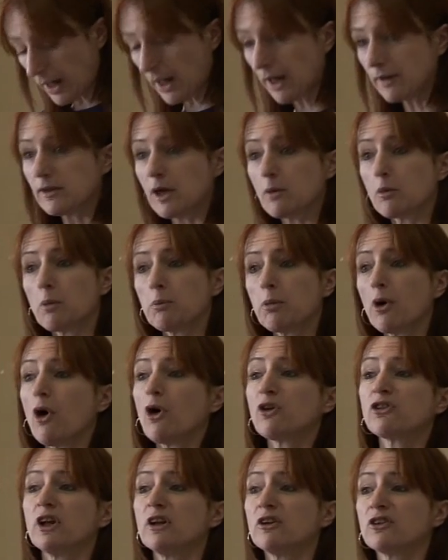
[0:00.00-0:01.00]
They were
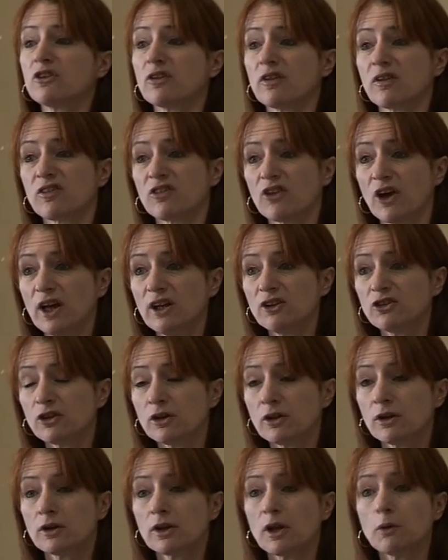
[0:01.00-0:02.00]
brought into the
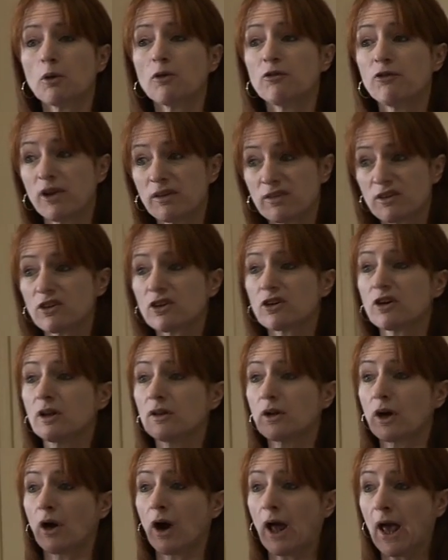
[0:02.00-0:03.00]
station, they were visited
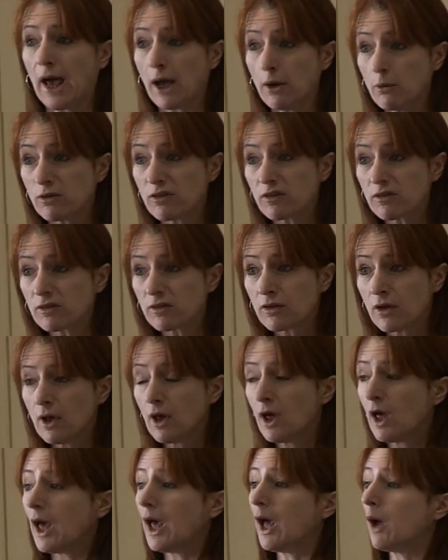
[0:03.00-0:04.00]
in their
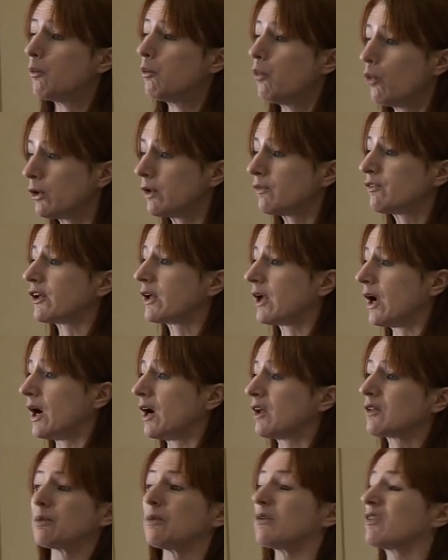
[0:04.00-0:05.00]
houses. One of the
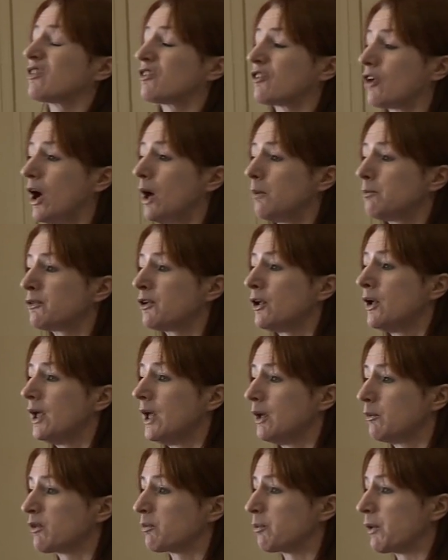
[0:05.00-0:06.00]
guards was
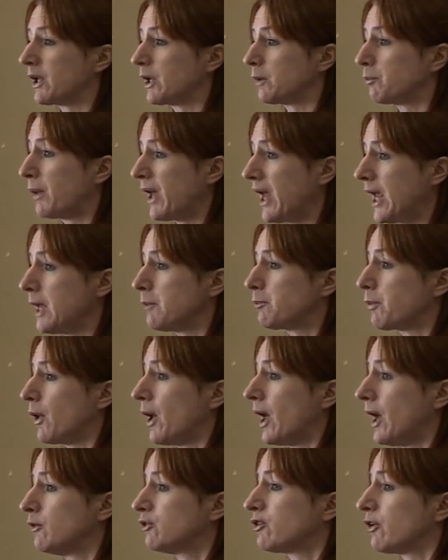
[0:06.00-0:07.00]
stopped. He was bringing paper
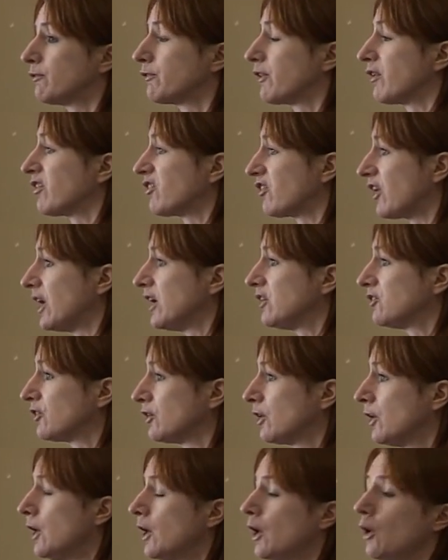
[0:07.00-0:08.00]
out of the
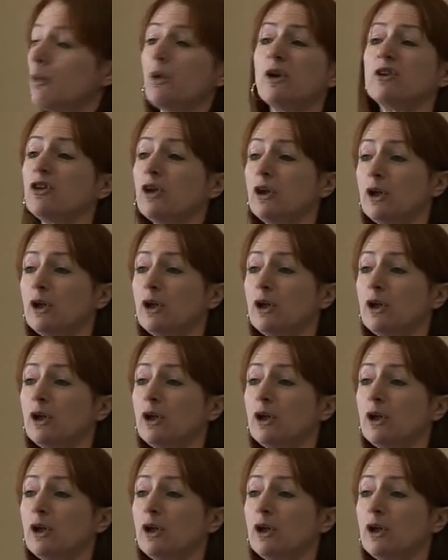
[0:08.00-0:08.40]
station, which